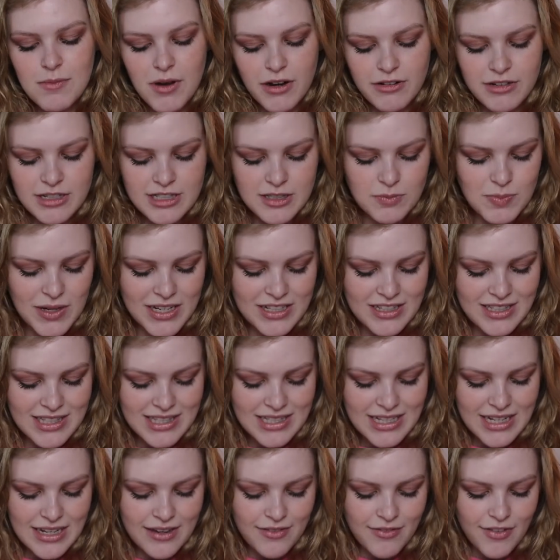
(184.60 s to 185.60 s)
more
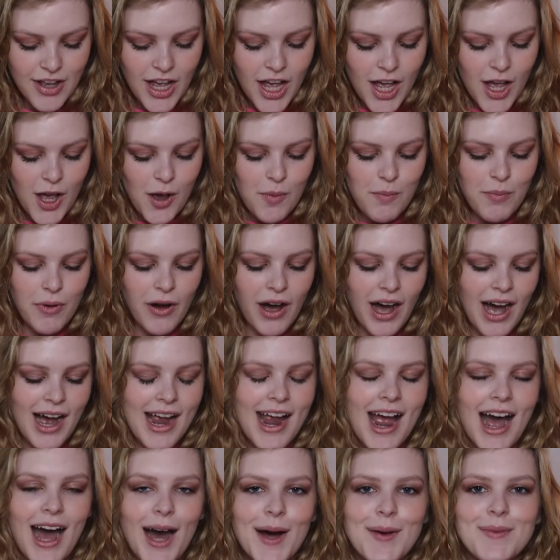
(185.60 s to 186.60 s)
expensive, but
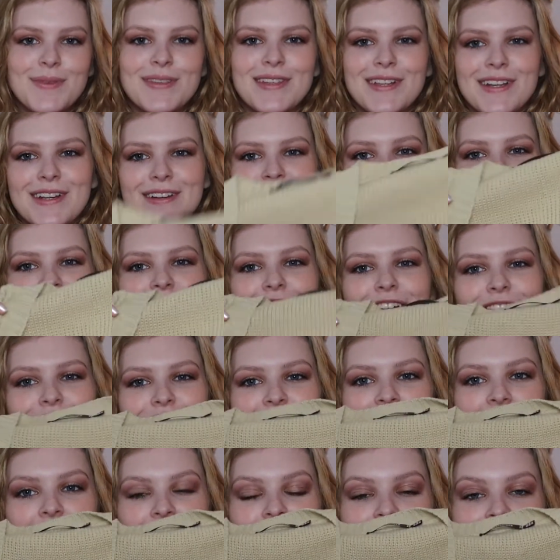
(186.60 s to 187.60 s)
I absolutely love it. I